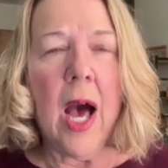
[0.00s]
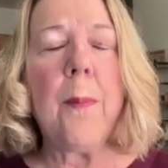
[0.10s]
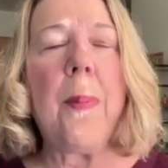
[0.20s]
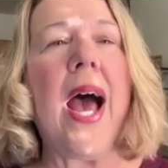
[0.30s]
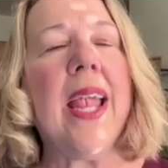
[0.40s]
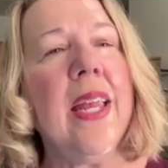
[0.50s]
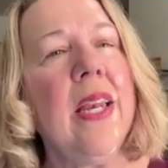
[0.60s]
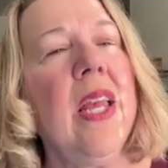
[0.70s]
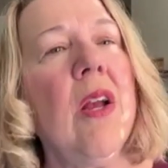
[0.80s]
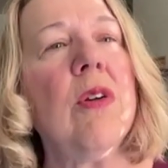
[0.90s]
A
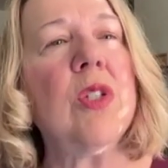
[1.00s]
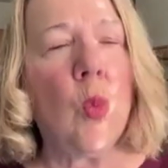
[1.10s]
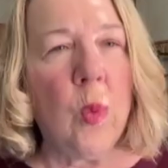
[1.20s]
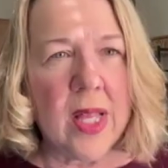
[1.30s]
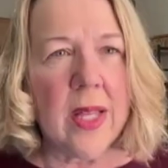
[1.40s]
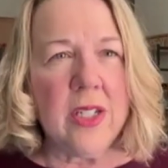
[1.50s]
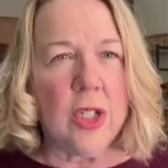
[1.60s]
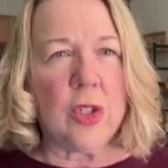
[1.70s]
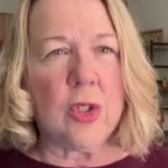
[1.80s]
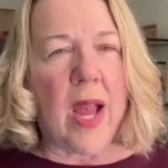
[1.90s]
pioneer is willing
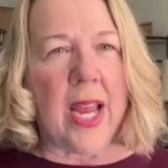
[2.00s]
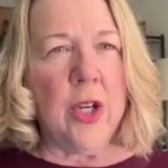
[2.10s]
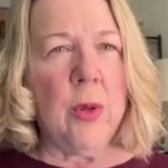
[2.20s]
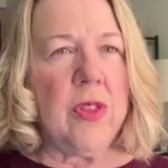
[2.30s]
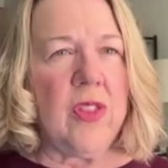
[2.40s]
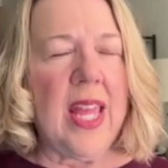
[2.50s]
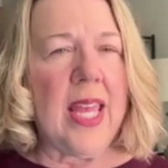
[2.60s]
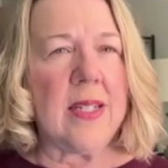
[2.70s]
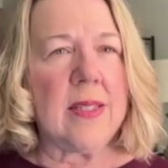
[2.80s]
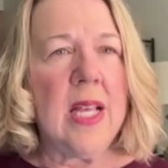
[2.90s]
to try new
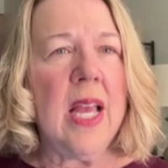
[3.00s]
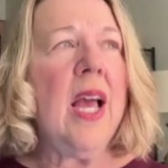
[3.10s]
things.